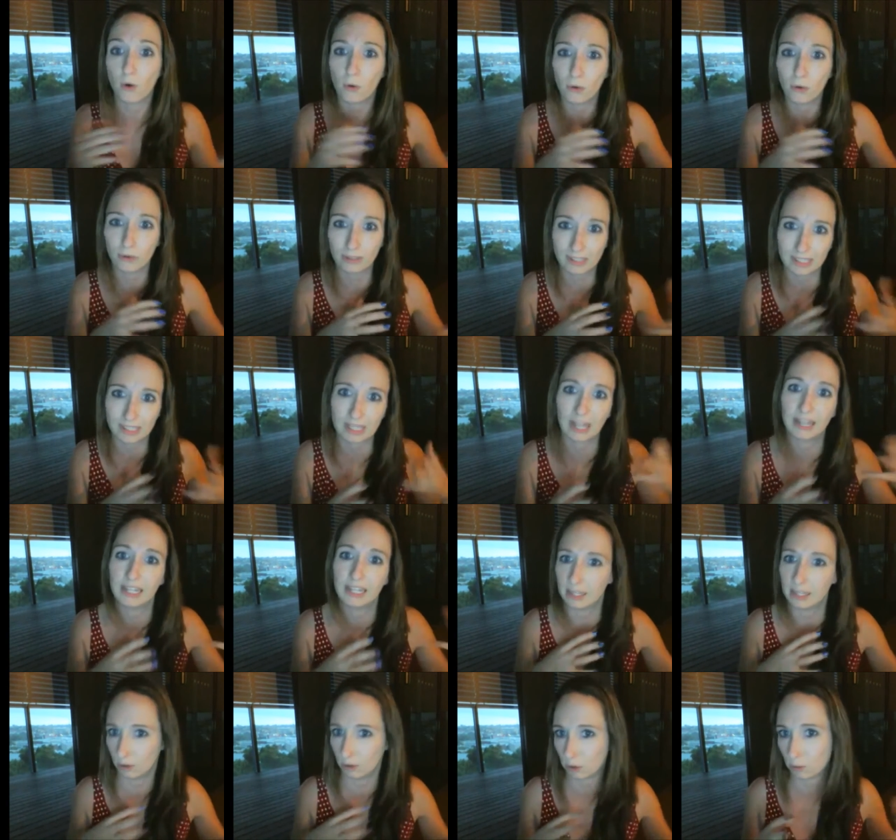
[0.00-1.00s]
or
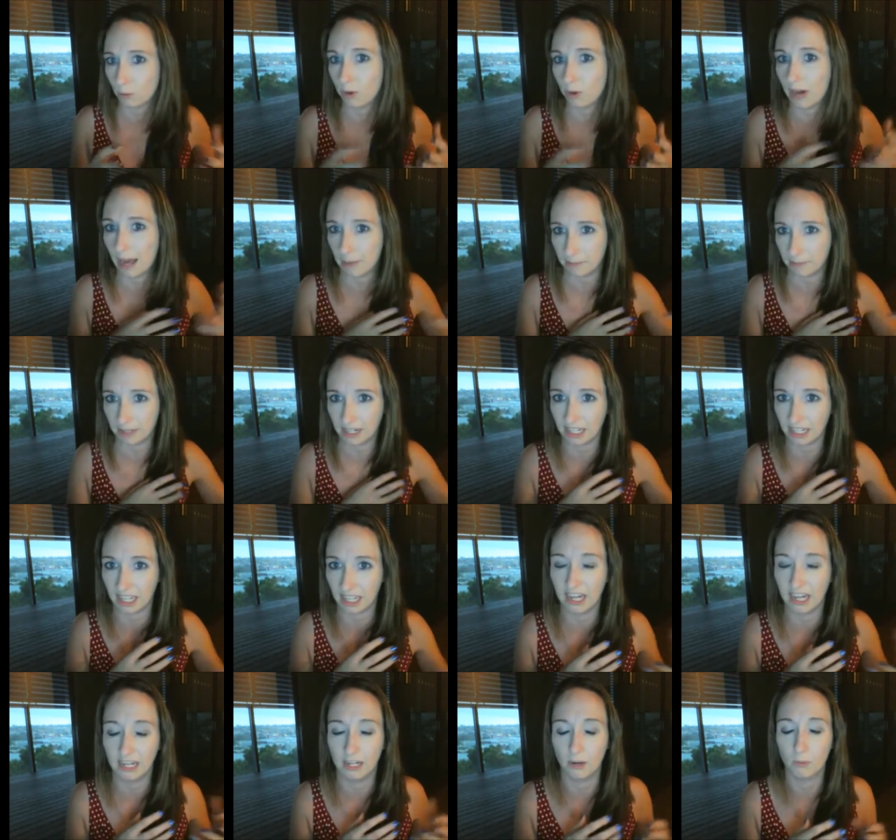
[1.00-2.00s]
something else will happen and
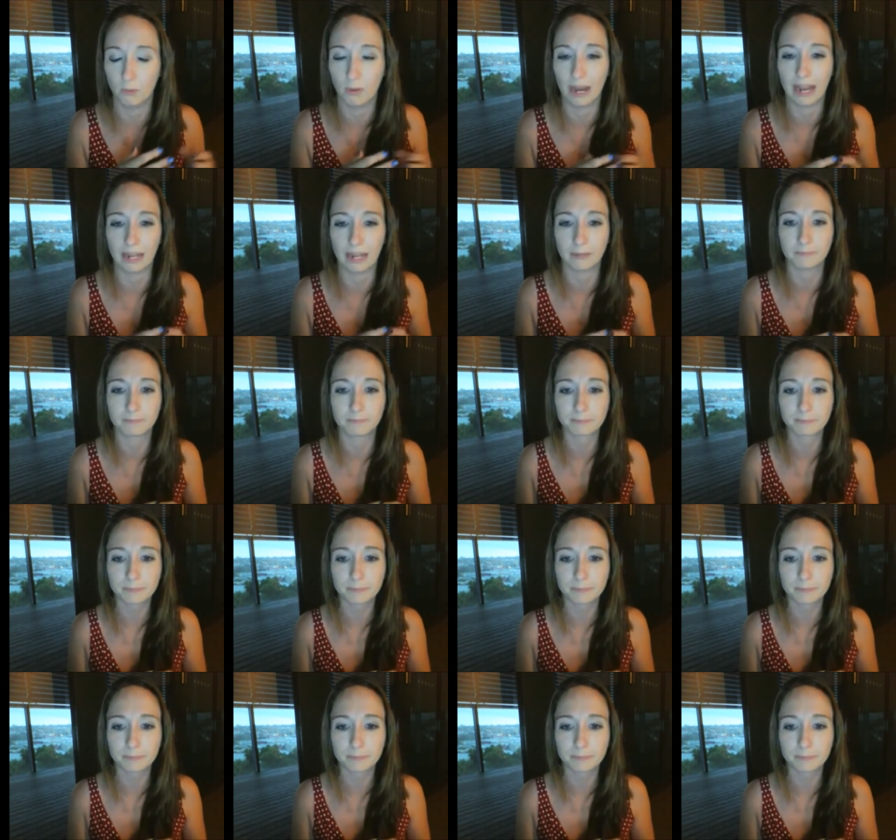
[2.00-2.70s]
get in the way.